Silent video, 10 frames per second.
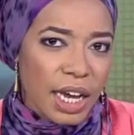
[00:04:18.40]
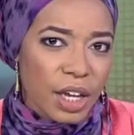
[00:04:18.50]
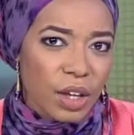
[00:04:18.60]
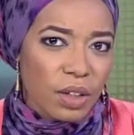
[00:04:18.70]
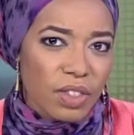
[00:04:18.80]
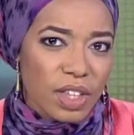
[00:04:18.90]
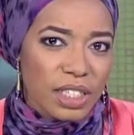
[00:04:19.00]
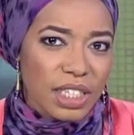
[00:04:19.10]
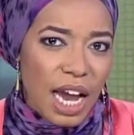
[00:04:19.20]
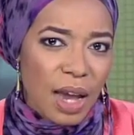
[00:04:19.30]
uh, the
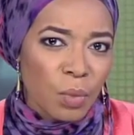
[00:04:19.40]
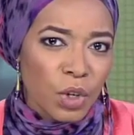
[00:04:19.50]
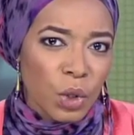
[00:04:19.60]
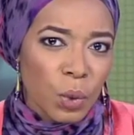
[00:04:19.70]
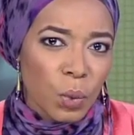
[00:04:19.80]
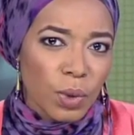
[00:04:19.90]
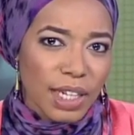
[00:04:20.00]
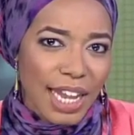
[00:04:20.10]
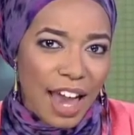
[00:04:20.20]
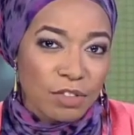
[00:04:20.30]
time when you
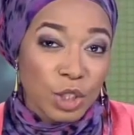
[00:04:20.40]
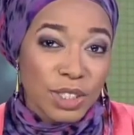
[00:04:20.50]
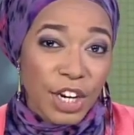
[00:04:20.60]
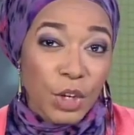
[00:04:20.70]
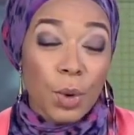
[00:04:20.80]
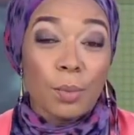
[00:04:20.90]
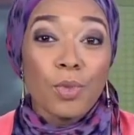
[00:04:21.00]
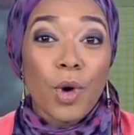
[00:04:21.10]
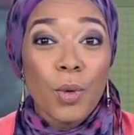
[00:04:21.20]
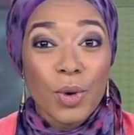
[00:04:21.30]
left. You said your
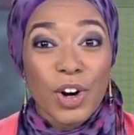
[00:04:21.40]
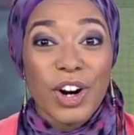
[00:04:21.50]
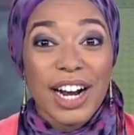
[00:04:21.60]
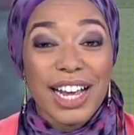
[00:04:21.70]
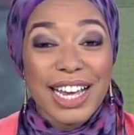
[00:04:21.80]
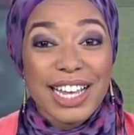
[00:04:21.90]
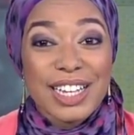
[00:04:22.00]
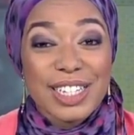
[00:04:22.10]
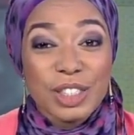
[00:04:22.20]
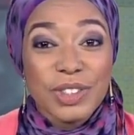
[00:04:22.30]
broker. Uh,
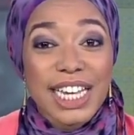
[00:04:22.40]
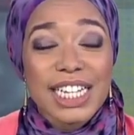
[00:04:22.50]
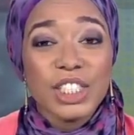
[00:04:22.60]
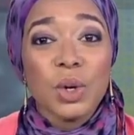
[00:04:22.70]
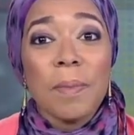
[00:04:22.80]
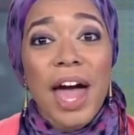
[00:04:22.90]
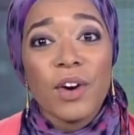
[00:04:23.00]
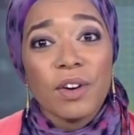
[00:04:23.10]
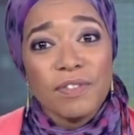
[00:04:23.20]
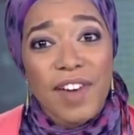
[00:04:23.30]
you said so
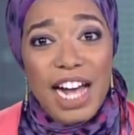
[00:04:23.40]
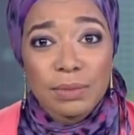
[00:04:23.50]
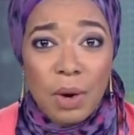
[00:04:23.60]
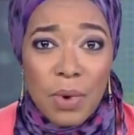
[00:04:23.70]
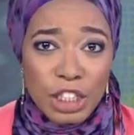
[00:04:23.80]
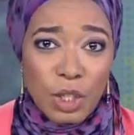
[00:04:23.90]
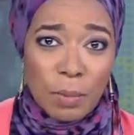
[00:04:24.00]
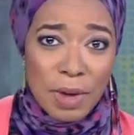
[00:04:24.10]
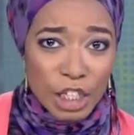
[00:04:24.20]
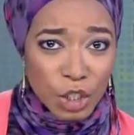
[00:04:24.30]
matter of fact, but I want to
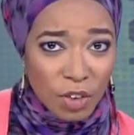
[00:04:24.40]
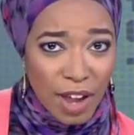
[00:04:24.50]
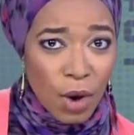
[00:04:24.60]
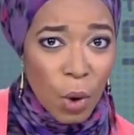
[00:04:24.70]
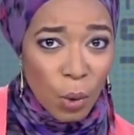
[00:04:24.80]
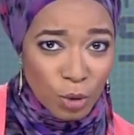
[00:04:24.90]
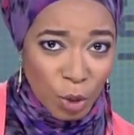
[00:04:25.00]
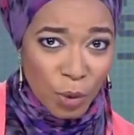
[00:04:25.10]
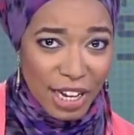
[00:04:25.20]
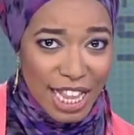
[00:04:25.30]
show a picture of how
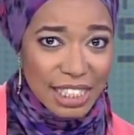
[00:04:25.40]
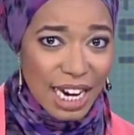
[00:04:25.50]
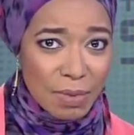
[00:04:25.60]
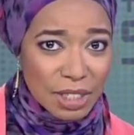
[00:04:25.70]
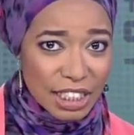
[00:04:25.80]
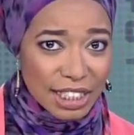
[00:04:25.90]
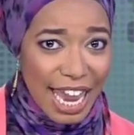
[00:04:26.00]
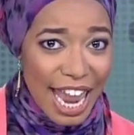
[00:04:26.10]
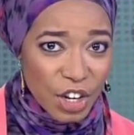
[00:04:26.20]
old you were at that time. This is the